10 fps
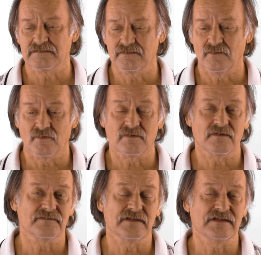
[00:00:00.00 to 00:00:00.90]

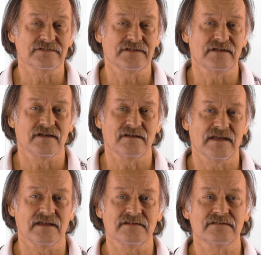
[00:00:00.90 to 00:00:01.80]
or things get out of
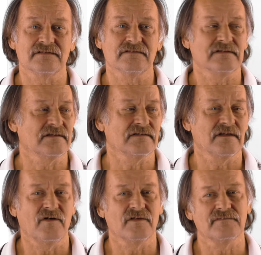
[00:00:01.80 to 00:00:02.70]
hand and
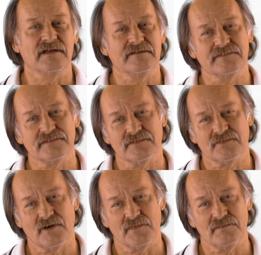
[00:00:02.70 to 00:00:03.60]
all of life is in
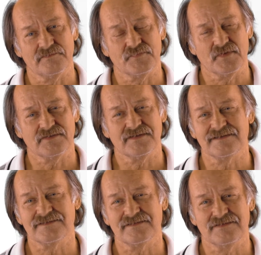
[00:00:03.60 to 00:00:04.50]
trouble, such
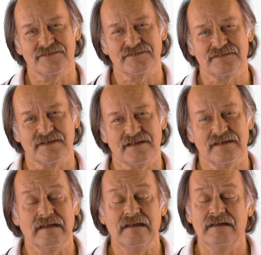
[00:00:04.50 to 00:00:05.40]
as it is
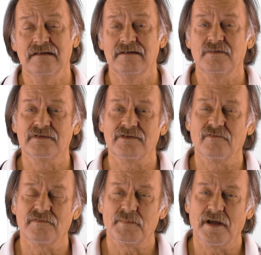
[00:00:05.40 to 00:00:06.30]
today with
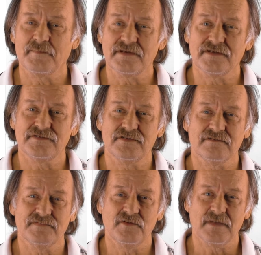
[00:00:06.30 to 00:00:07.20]
overpopulation
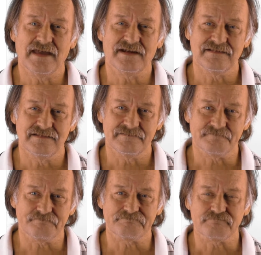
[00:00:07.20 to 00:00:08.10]
of humanity.
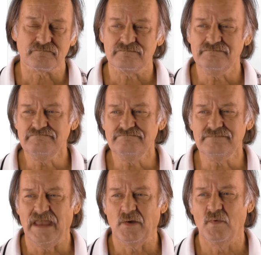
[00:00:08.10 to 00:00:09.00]

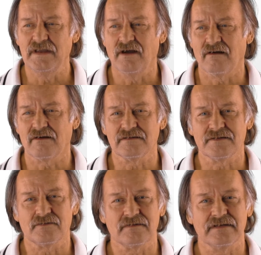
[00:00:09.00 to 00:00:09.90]
We are
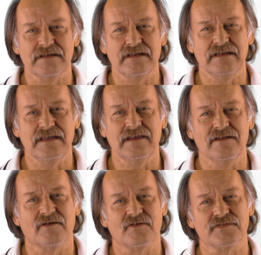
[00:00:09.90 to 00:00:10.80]
literally
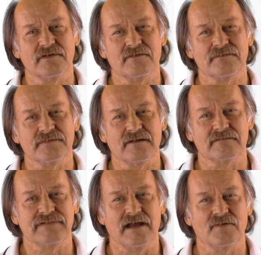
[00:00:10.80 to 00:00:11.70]
eating ourselves out
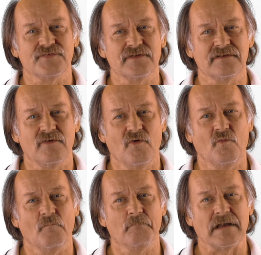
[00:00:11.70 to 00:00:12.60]
of house and
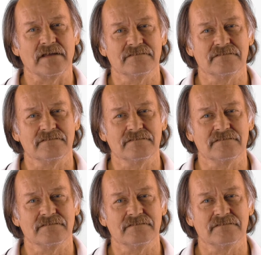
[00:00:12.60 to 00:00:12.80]
home.